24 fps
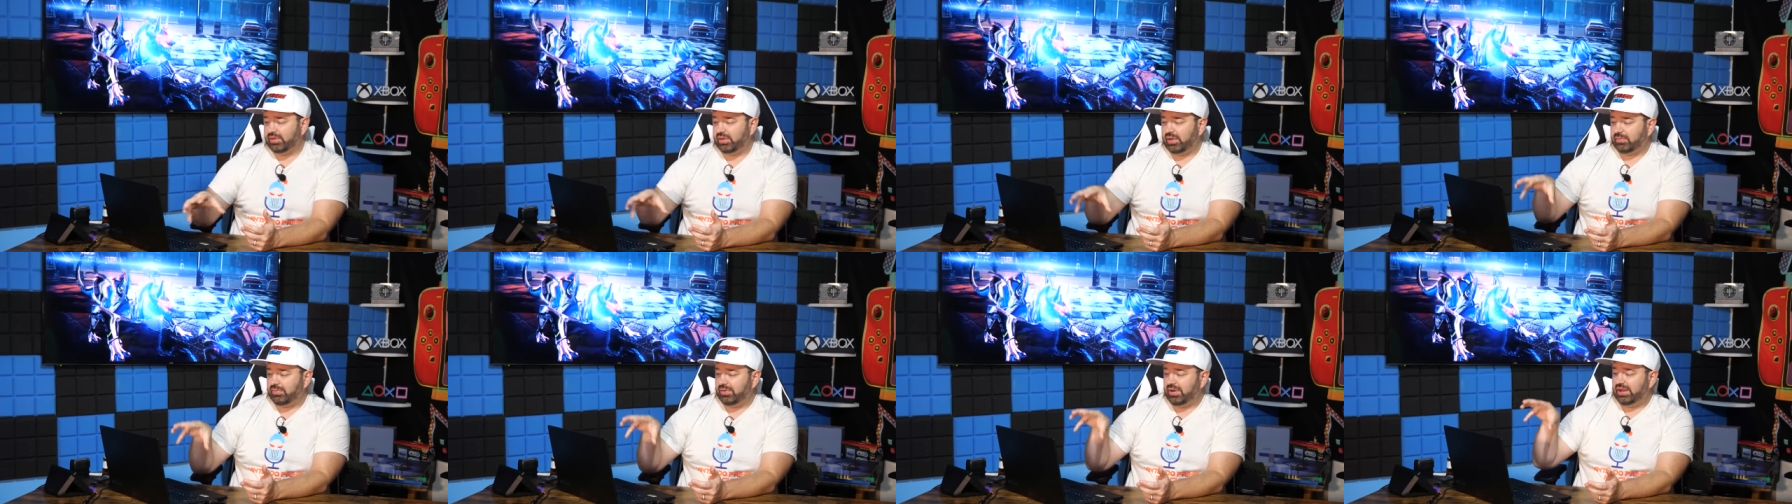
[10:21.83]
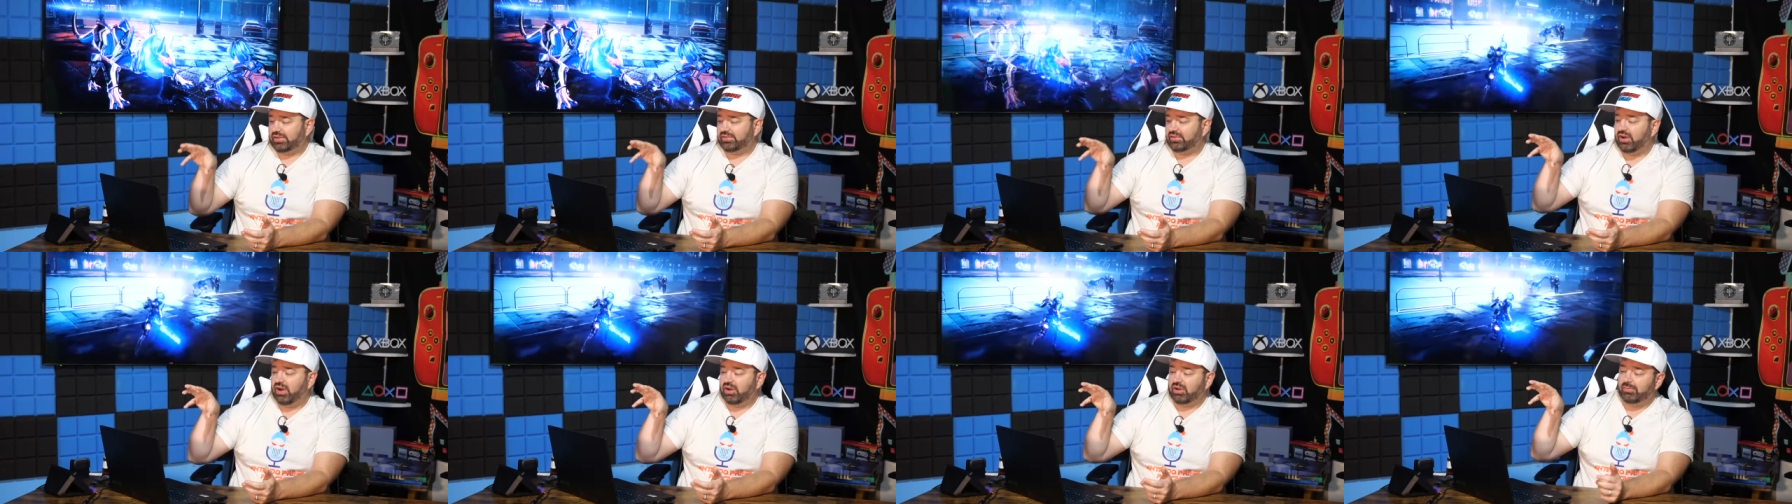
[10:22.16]
like when I
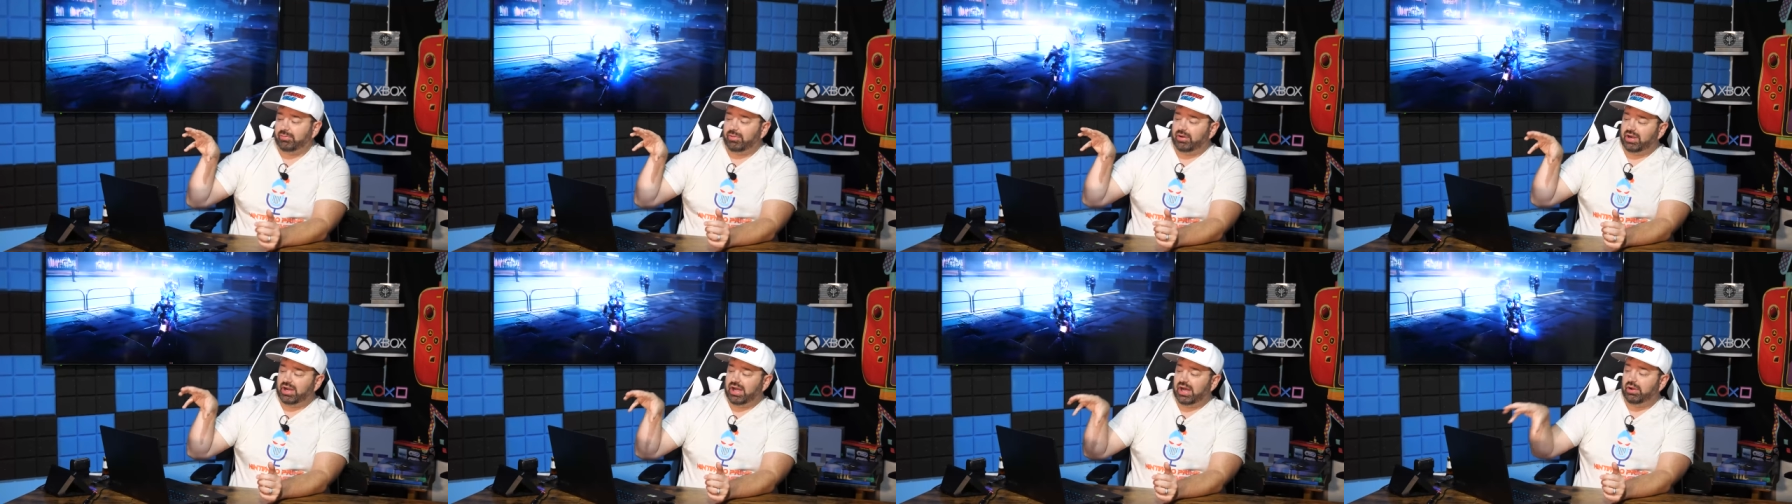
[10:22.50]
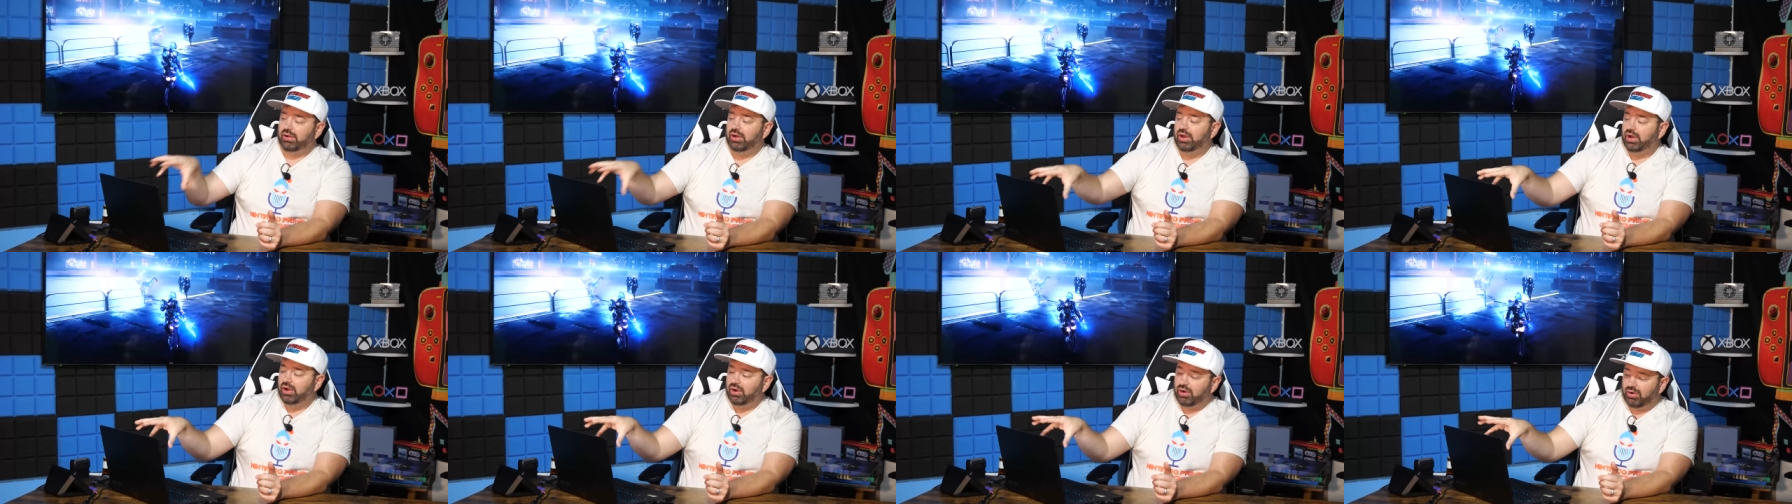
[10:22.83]
talk about
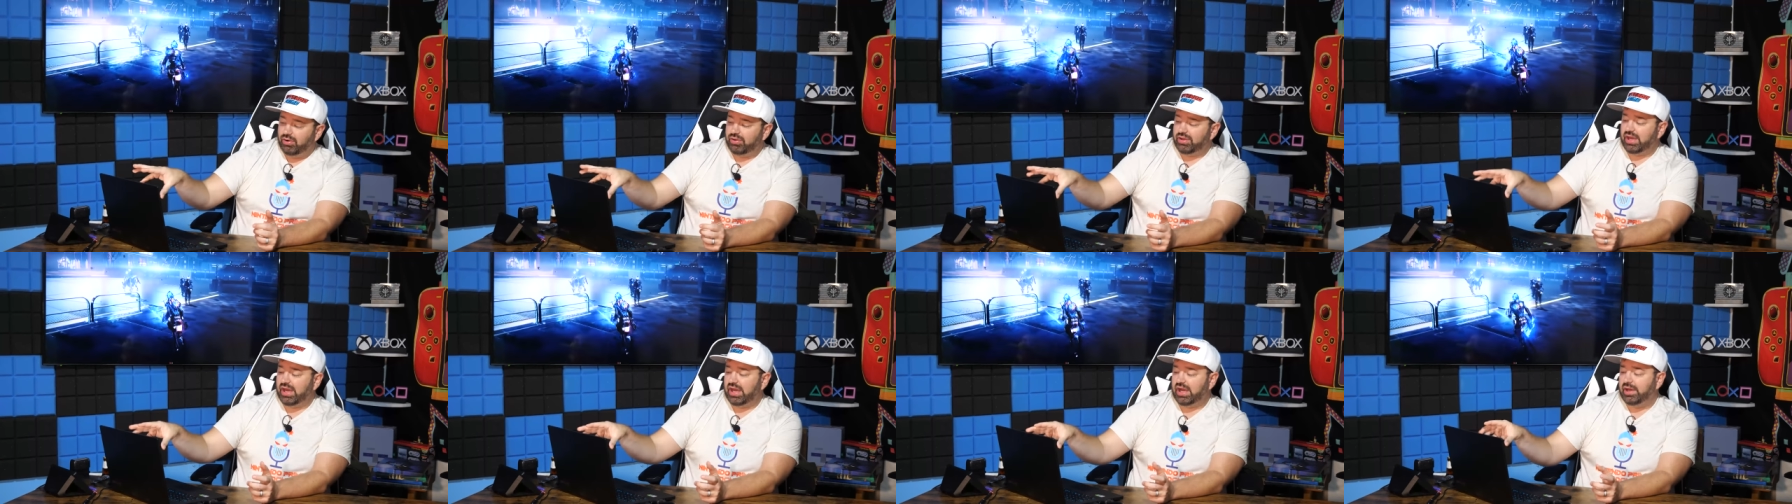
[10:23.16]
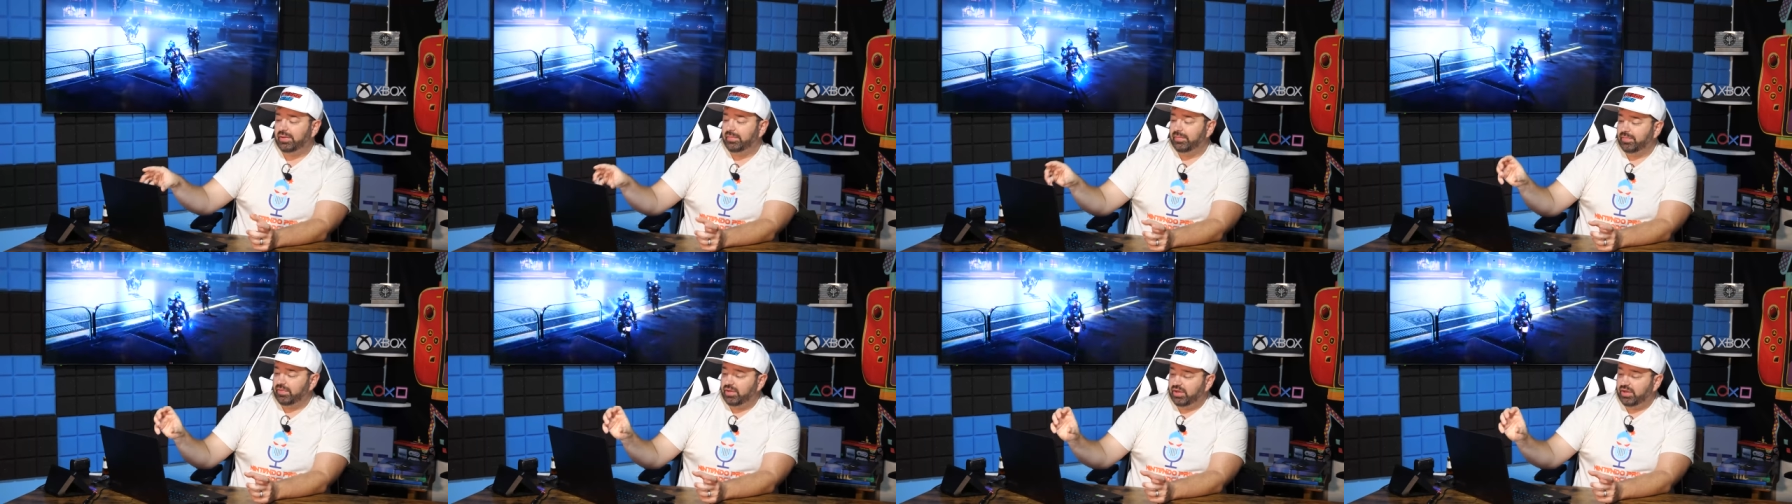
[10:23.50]
how, oh yeah,